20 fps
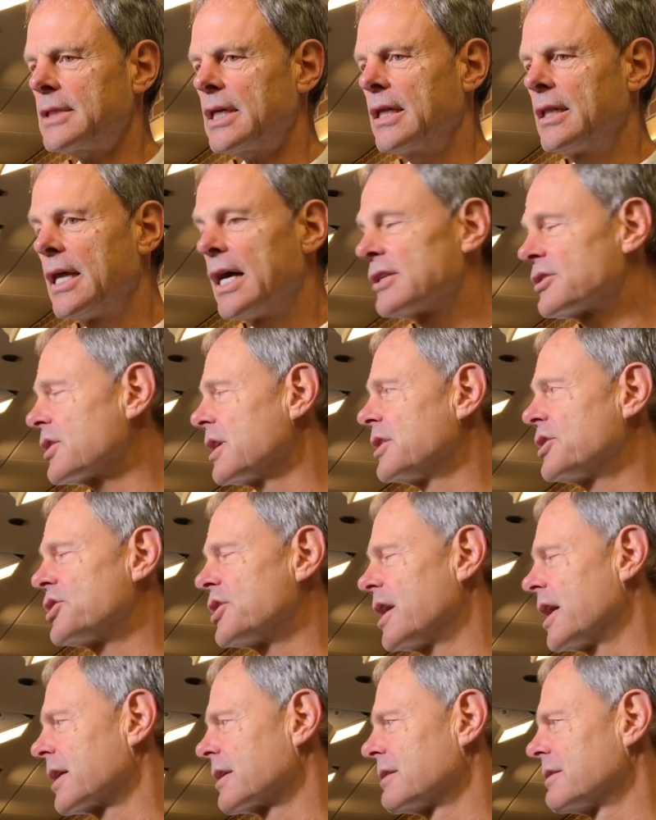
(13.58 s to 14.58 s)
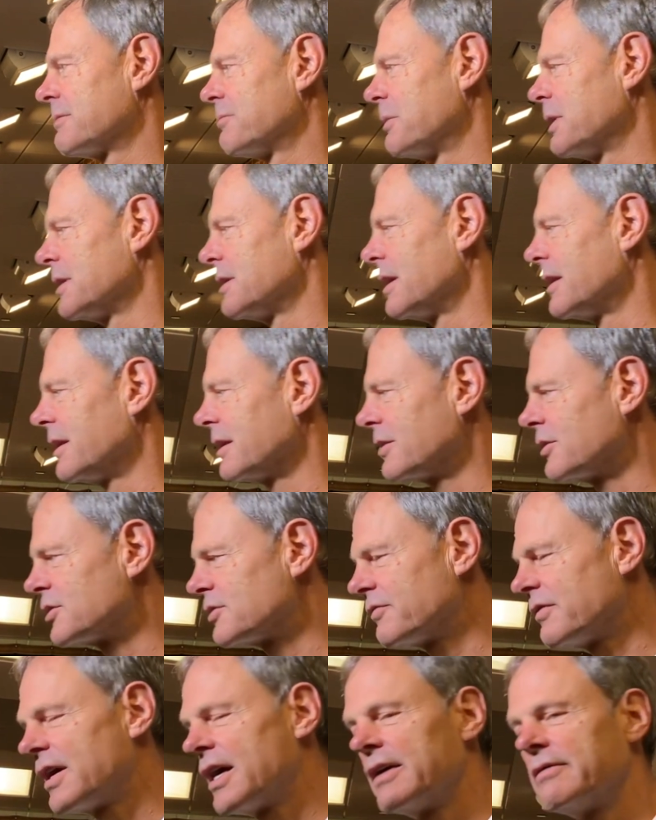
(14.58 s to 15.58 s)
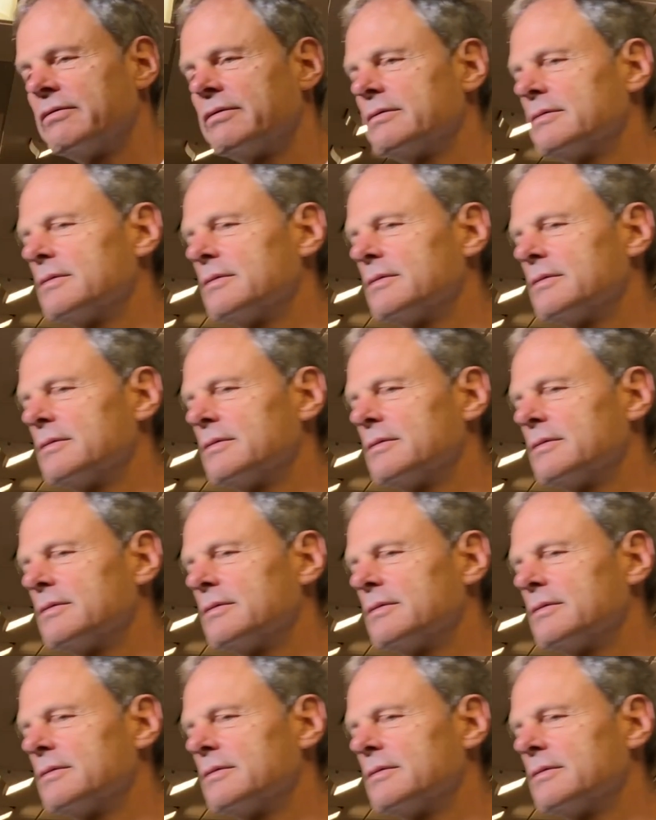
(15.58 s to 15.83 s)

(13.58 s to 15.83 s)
Last I checked, but I think there's five.